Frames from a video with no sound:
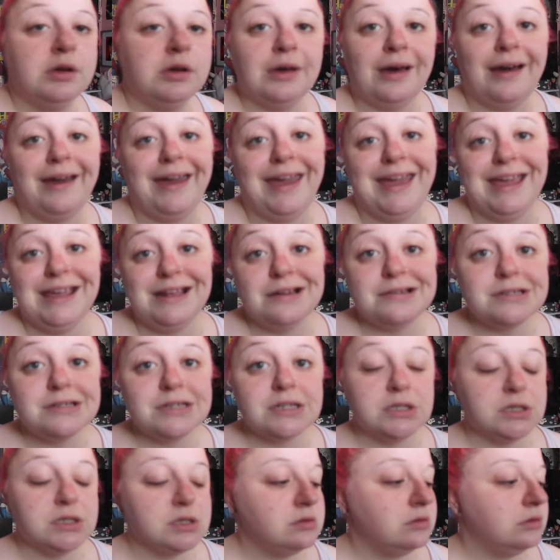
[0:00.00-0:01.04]
At 8.
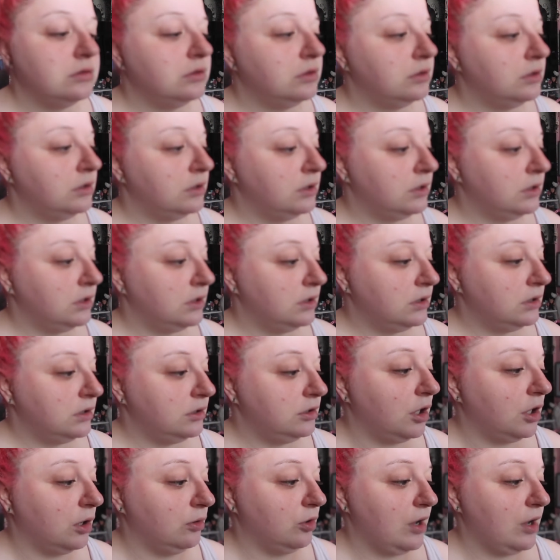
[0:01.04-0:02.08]

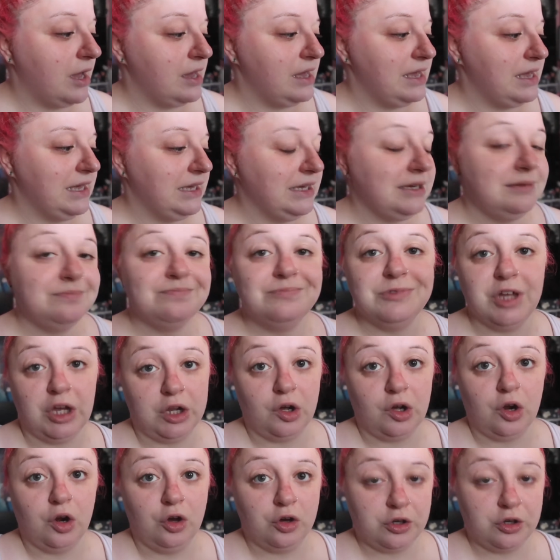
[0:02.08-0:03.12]
No, not at 8. 9
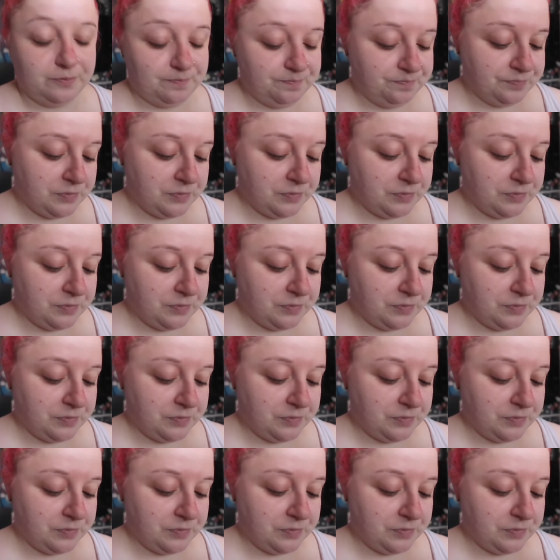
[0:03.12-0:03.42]
o'clock.